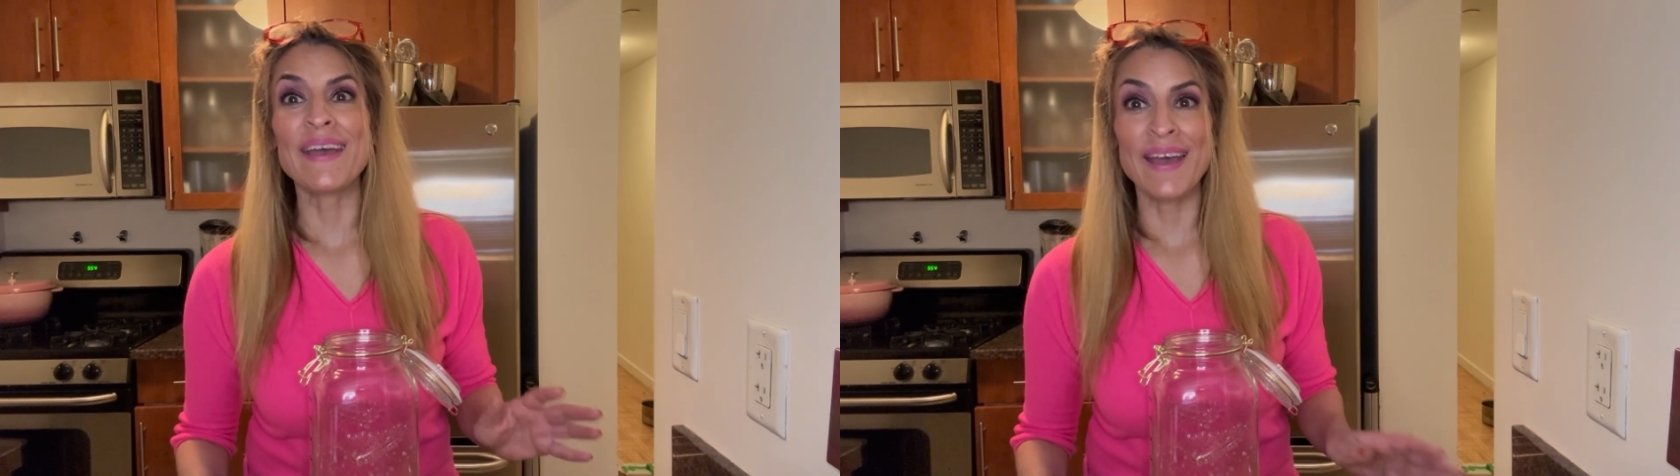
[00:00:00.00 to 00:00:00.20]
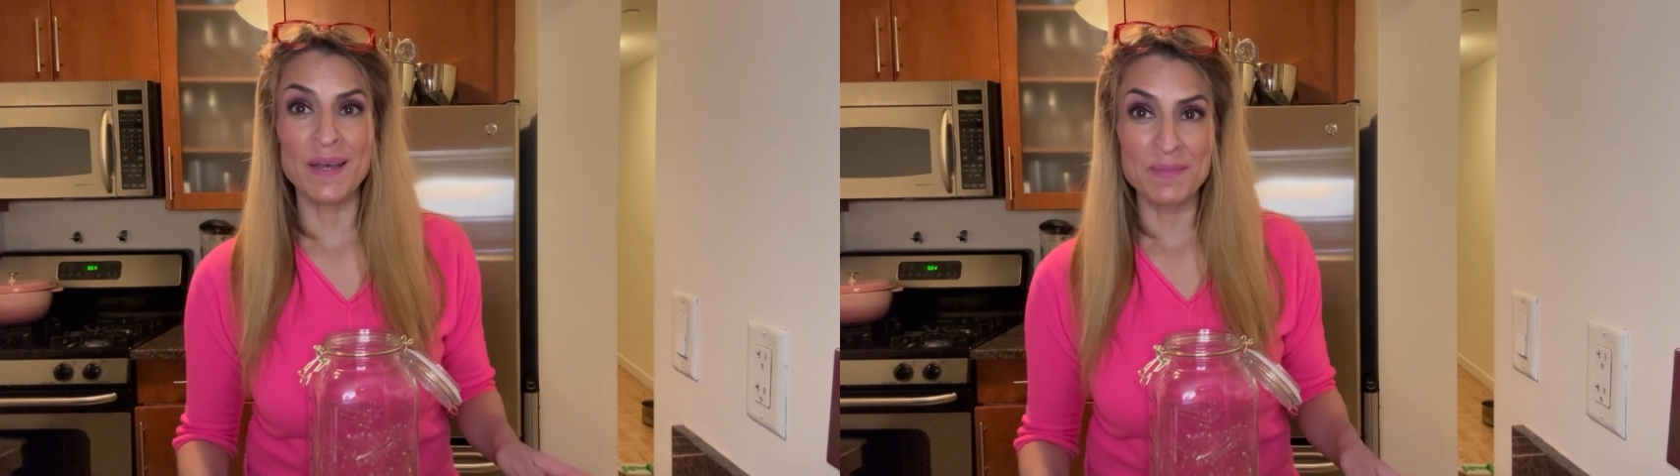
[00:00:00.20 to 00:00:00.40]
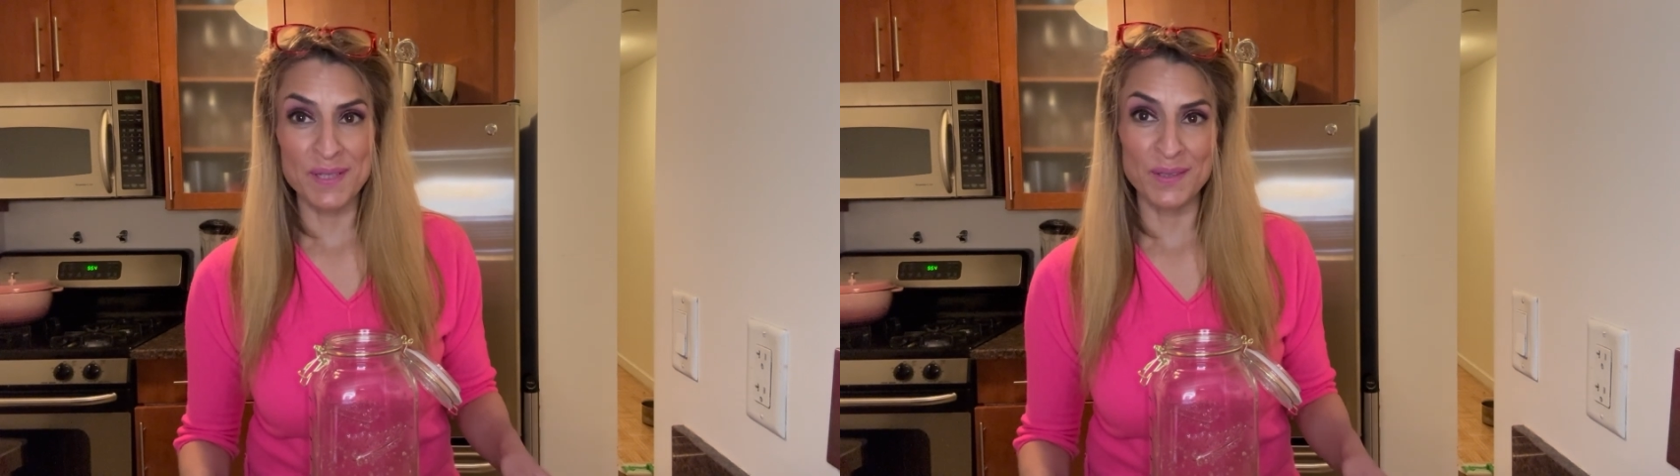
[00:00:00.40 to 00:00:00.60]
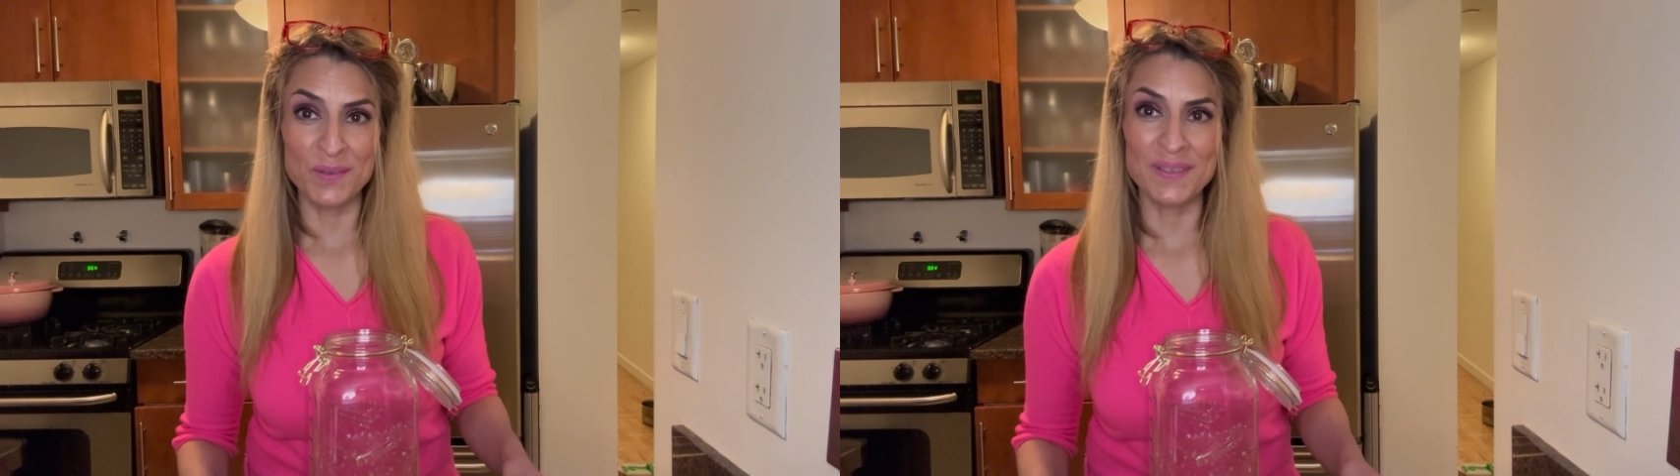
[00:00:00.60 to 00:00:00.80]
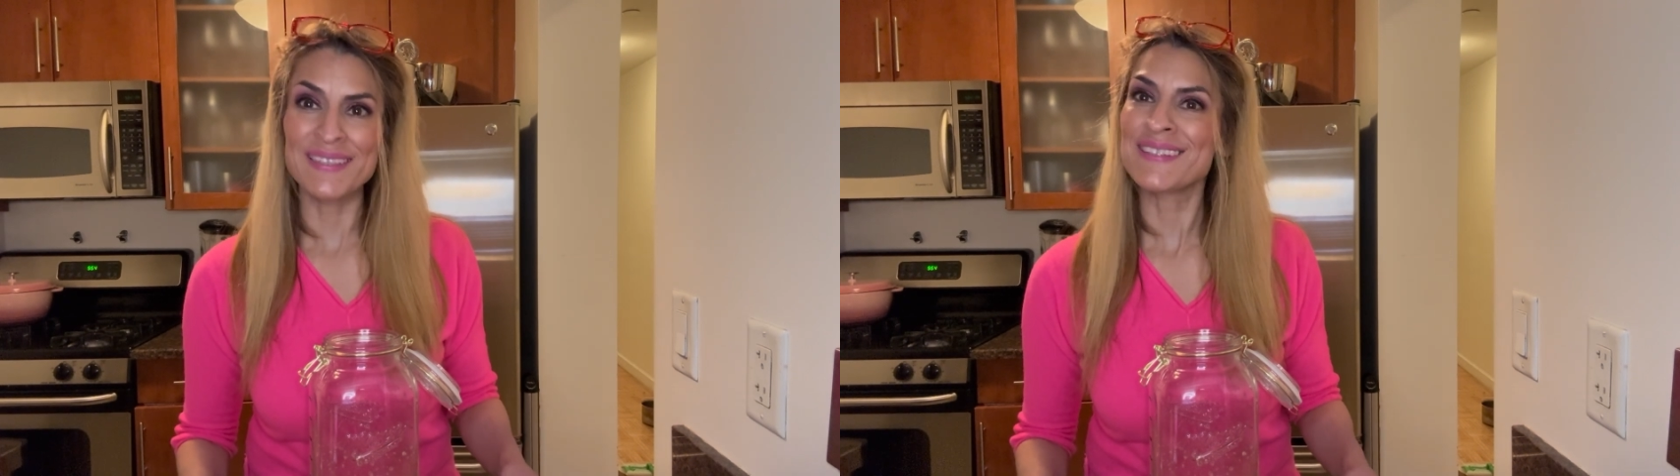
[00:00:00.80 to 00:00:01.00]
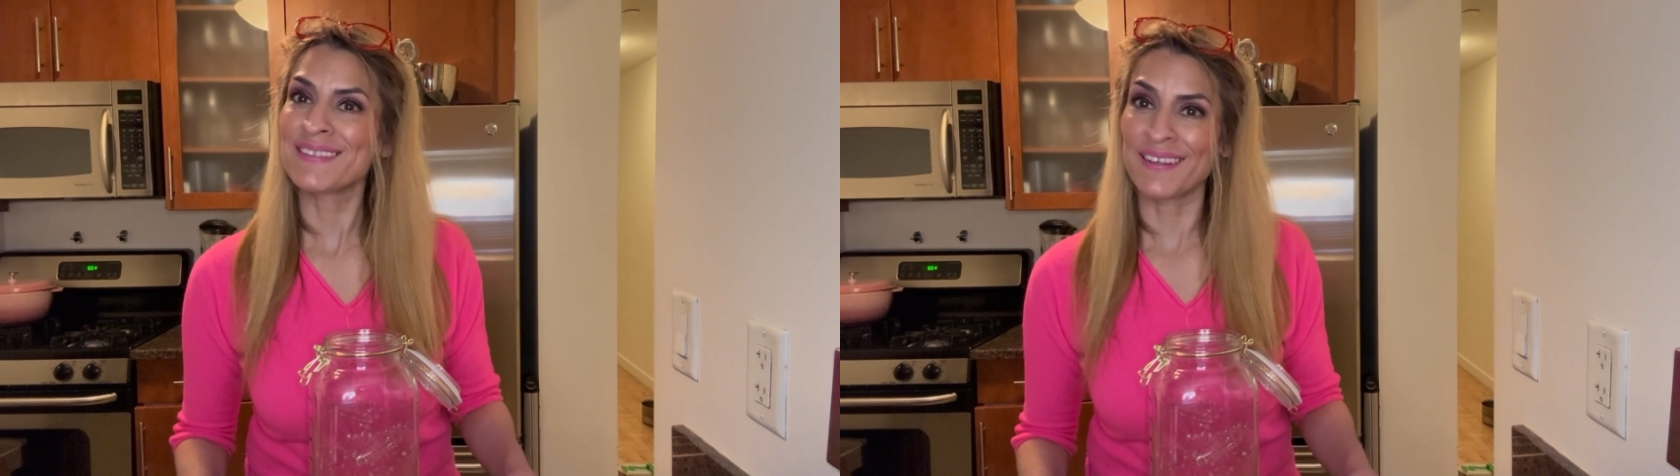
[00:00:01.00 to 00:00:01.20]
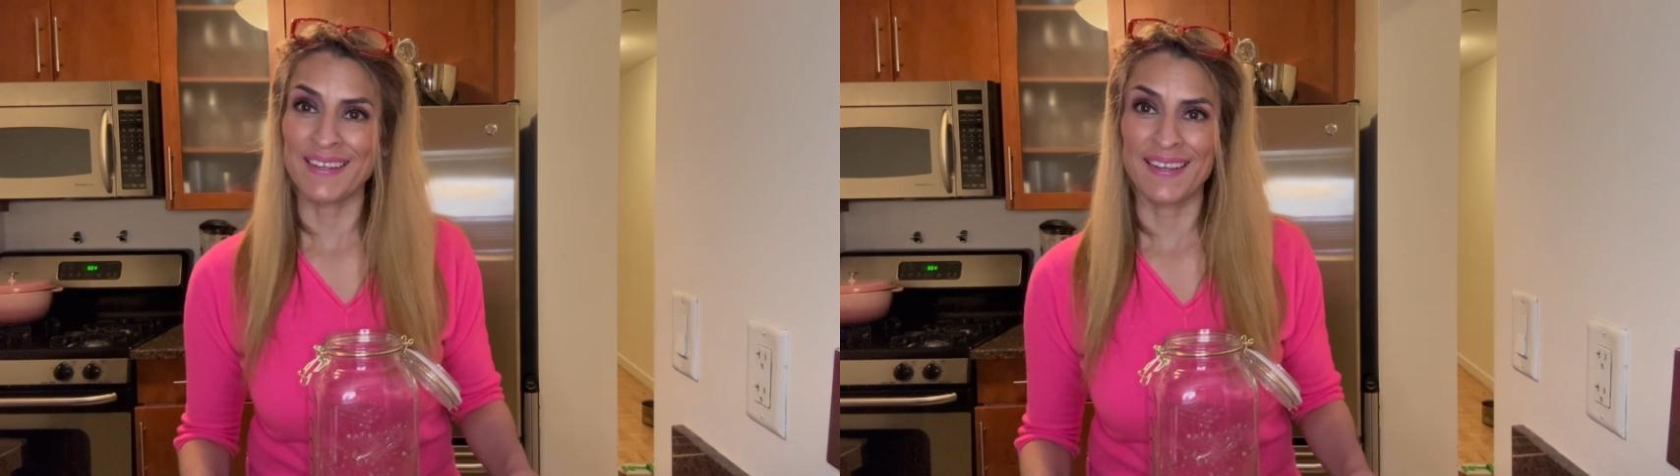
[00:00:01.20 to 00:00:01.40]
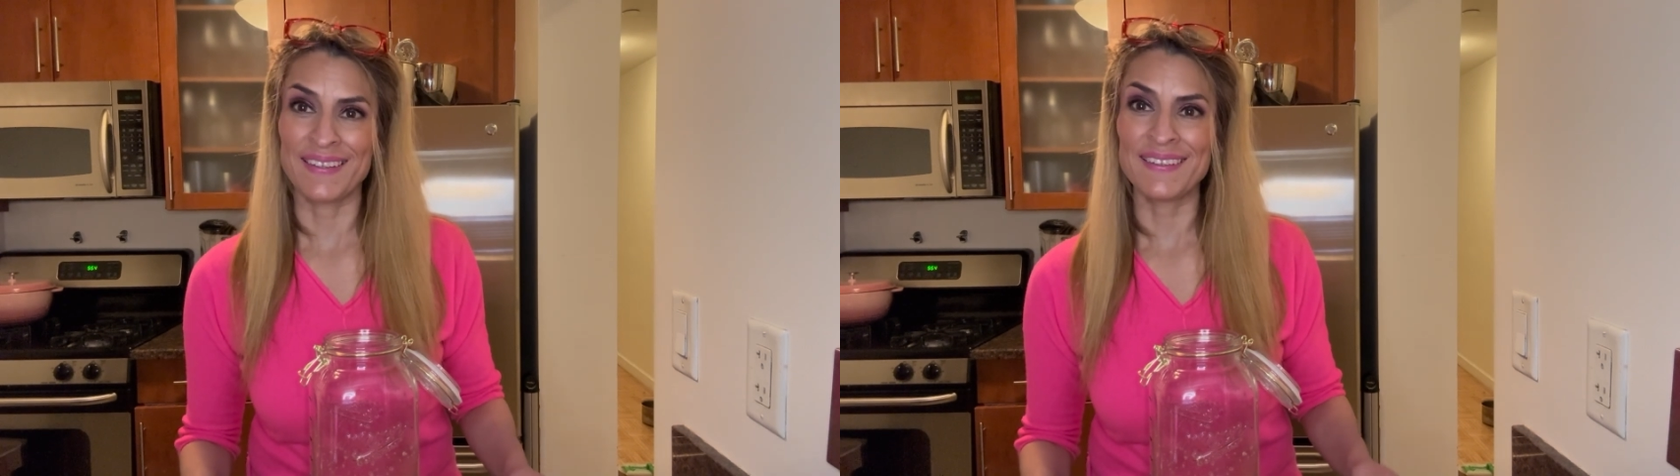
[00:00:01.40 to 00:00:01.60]
absolutely
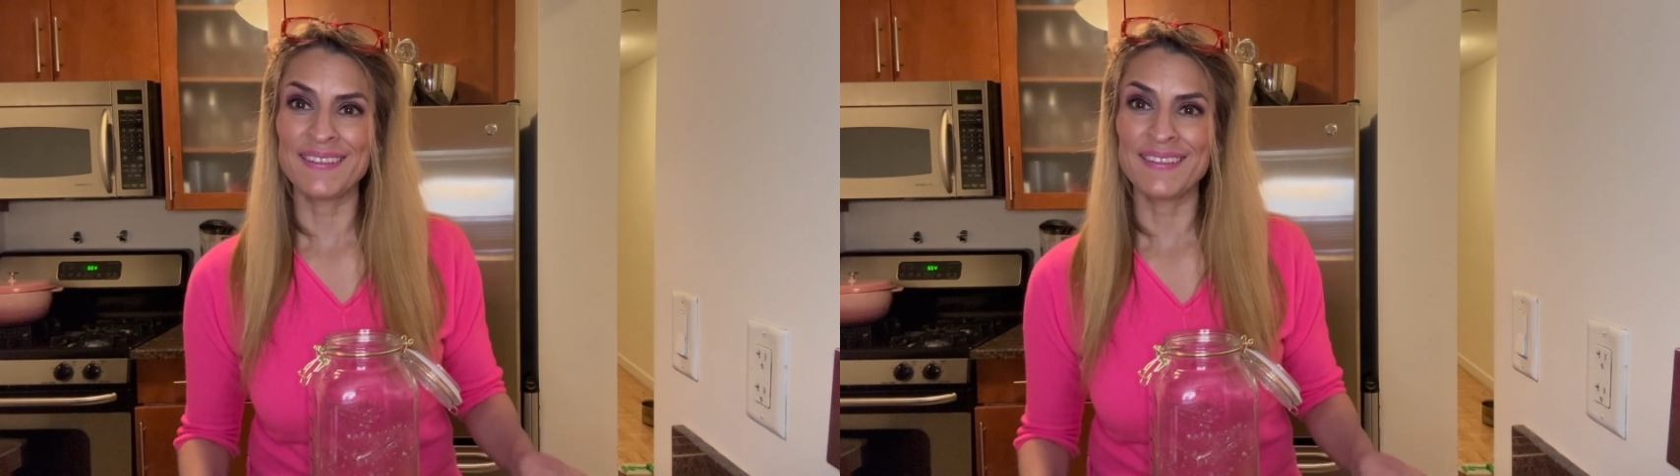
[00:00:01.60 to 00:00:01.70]
stunning.